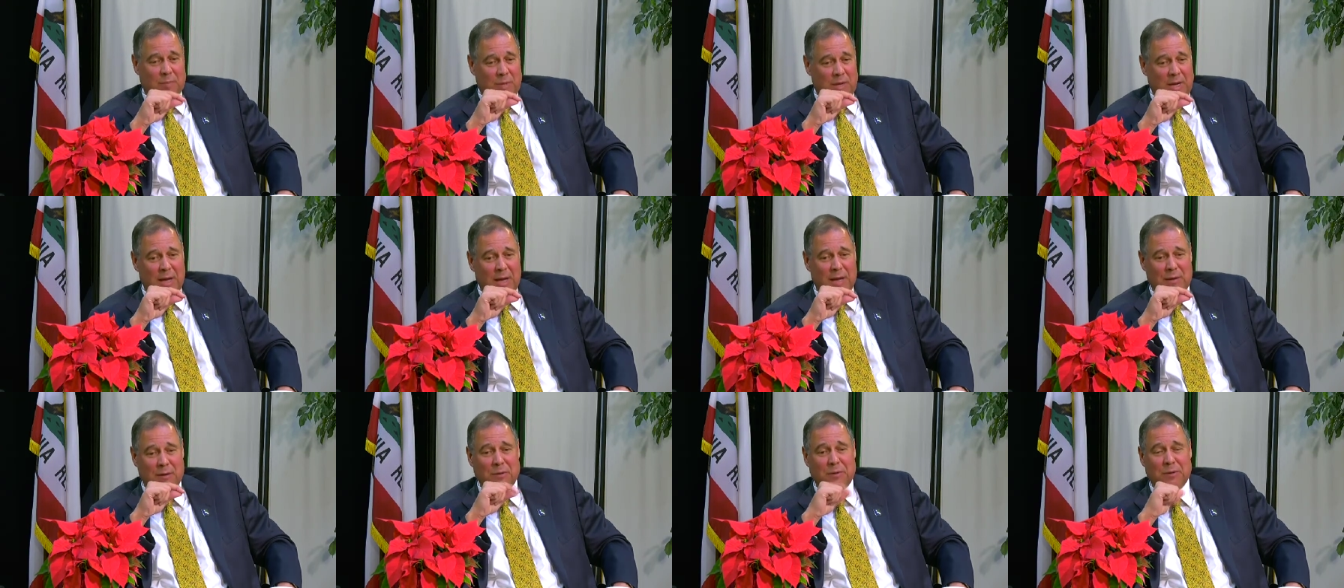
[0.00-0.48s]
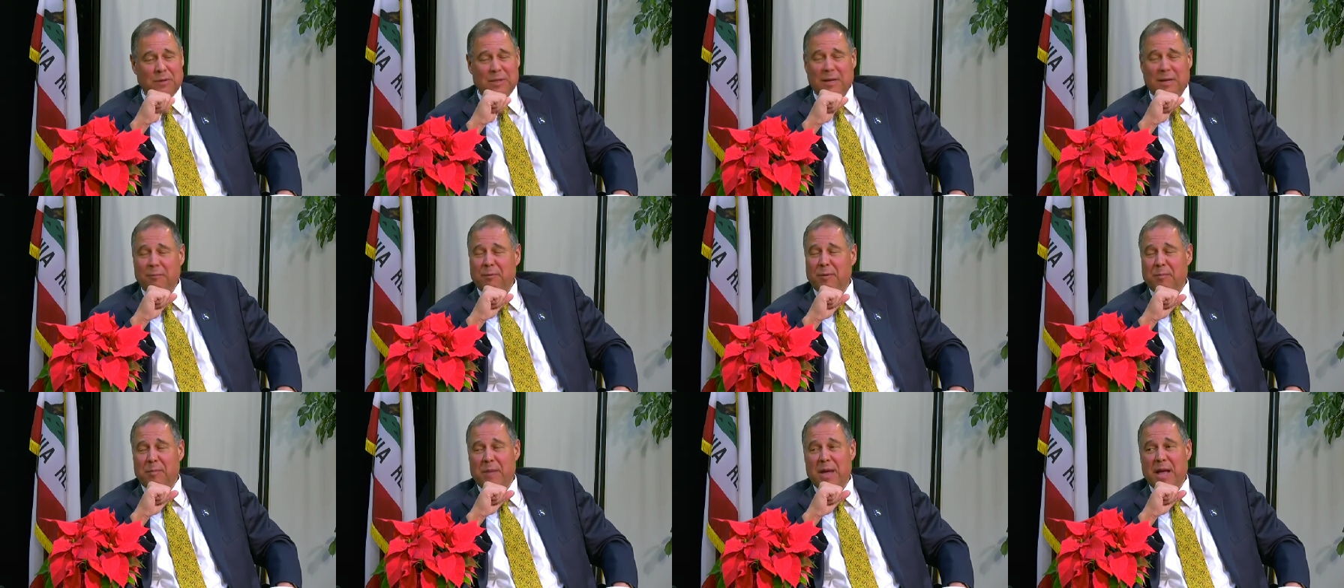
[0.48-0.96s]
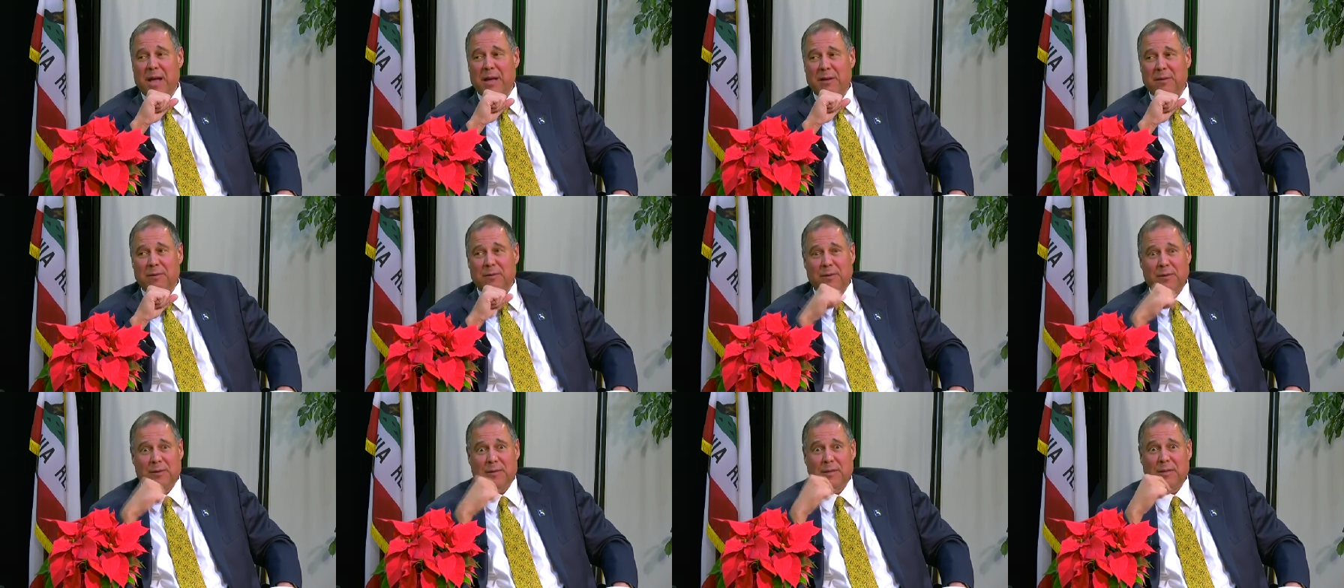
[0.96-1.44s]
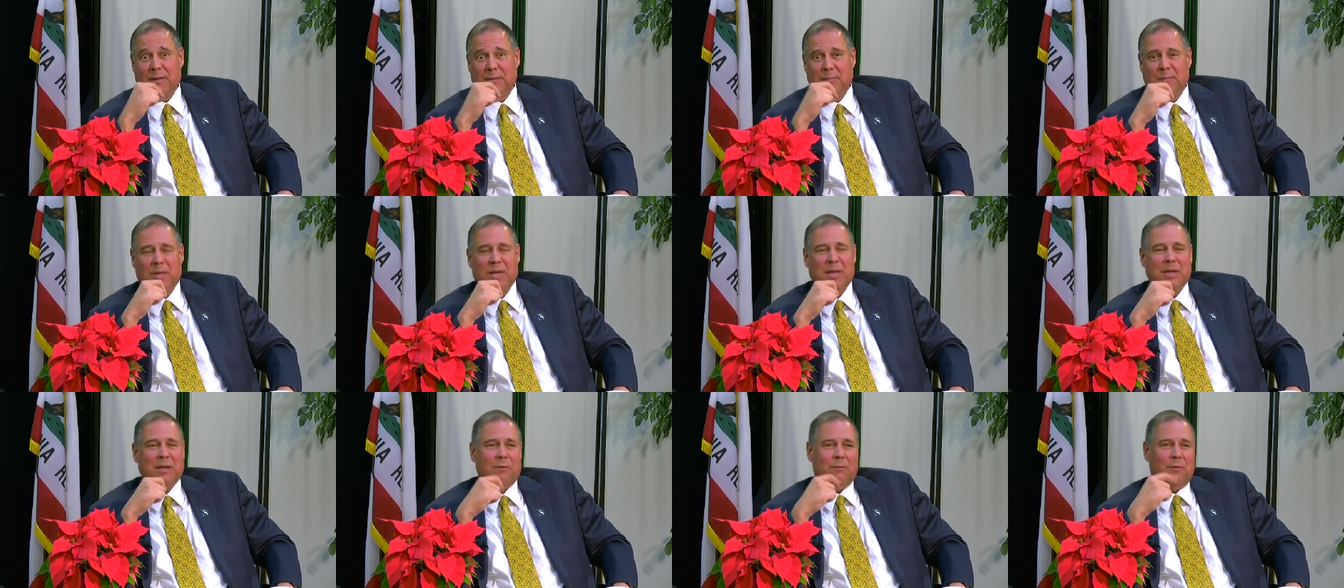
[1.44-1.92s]
but I know because I went back and looked at the
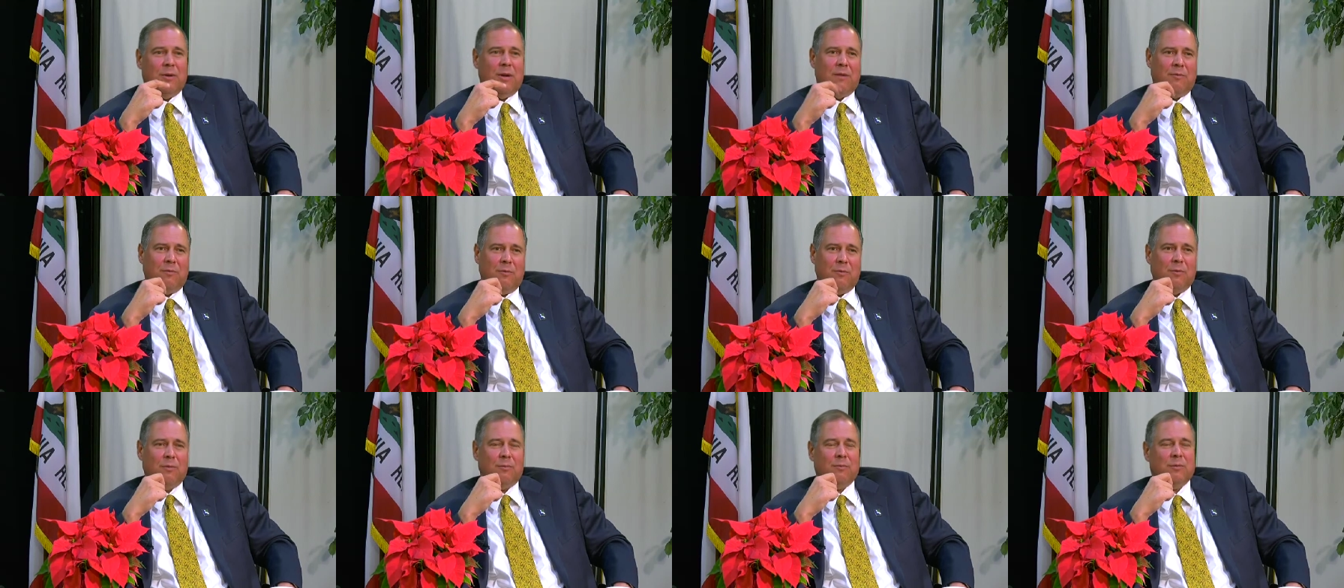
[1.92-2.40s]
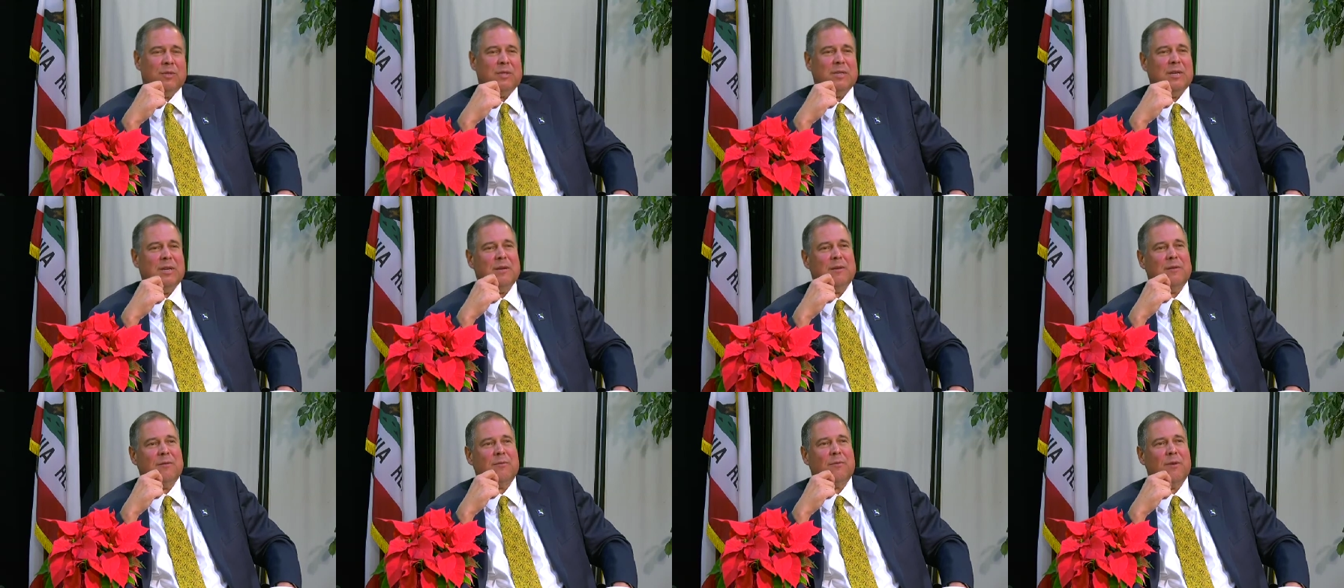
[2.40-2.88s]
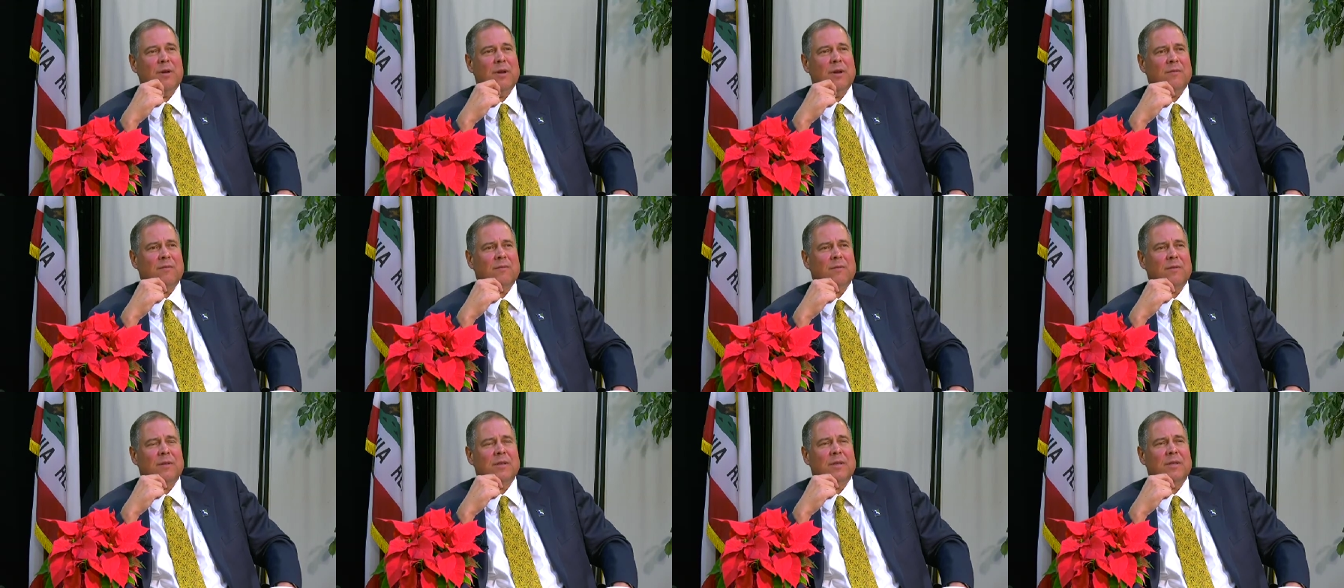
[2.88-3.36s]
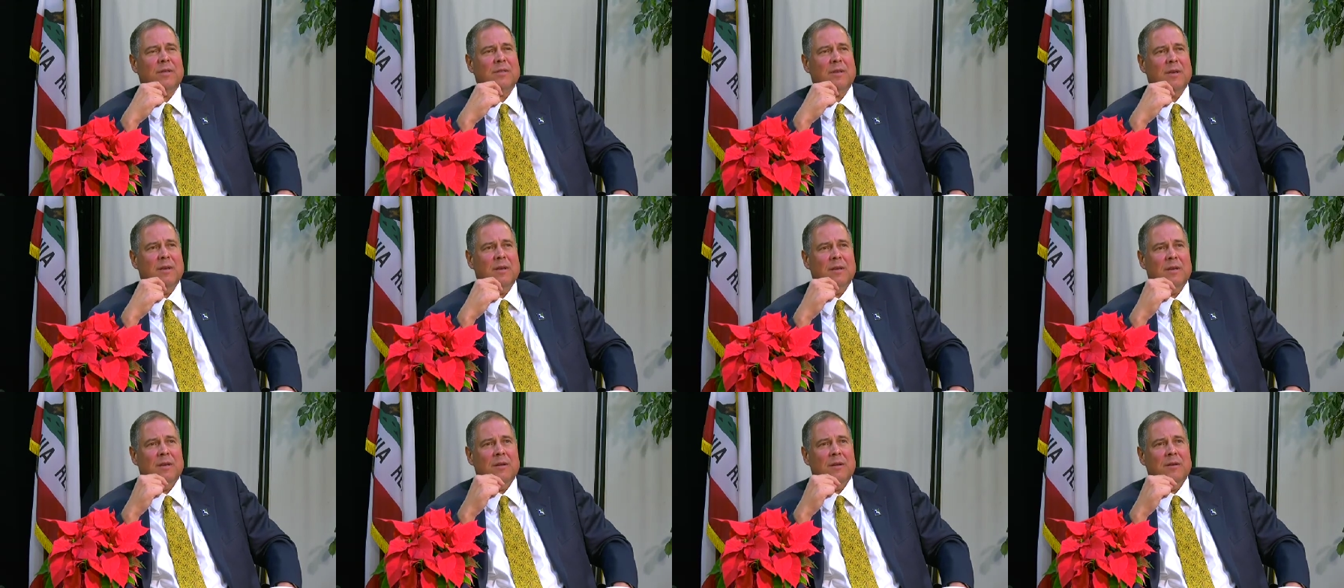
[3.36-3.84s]
meeting when everyone was taking credit for this